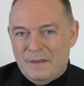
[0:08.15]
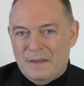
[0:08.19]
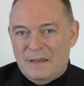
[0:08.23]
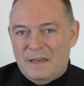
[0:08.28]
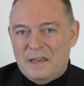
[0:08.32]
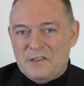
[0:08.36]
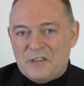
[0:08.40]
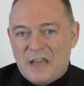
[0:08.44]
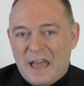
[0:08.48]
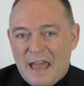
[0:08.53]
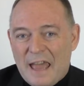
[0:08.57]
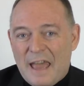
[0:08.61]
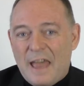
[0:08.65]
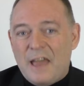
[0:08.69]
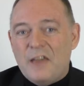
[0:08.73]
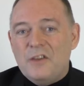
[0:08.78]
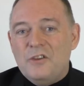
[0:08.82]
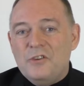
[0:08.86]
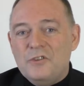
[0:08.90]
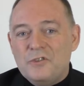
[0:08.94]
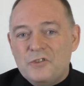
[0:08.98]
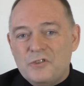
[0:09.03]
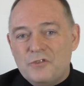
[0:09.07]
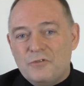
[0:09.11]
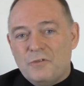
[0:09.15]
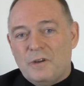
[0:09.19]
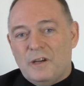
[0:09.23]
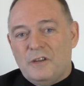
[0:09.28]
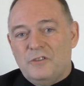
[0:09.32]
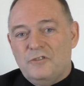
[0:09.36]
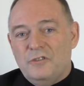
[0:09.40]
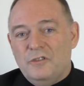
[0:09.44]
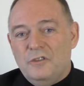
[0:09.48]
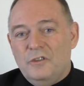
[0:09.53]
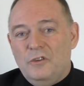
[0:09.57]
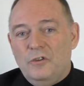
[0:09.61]
is how you
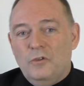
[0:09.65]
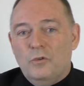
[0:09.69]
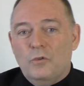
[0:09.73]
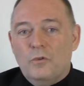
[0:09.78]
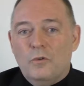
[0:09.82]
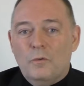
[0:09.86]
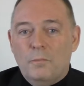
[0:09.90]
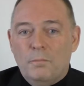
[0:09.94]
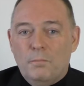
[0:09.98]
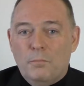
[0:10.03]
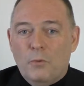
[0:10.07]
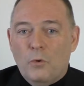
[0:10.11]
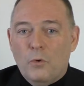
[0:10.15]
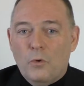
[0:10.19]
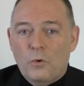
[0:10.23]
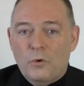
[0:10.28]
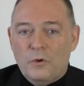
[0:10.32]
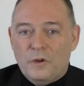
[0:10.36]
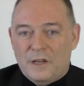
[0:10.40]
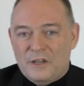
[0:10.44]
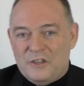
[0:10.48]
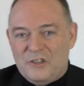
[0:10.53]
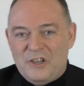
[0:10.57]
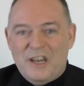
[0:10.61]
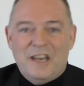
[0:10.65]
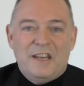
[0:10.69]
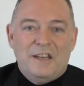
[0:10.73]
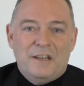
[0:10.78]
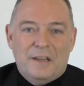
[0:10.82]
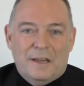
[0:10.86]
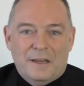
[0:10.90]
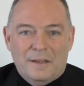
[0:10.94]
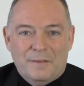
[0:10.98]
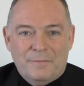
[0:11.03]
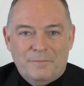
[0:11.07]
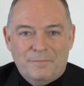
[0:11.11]
structure your board
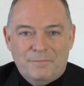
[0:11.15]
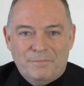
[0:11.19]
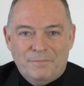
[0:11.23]
agenda.